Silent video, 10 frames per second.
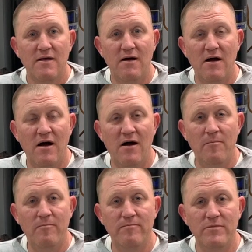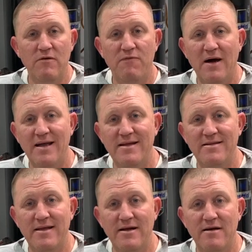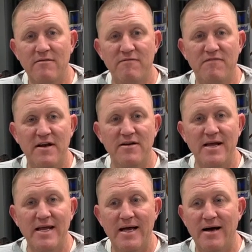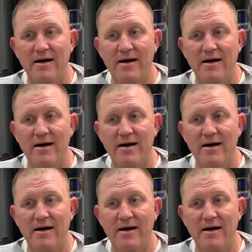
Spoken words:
you find that they're very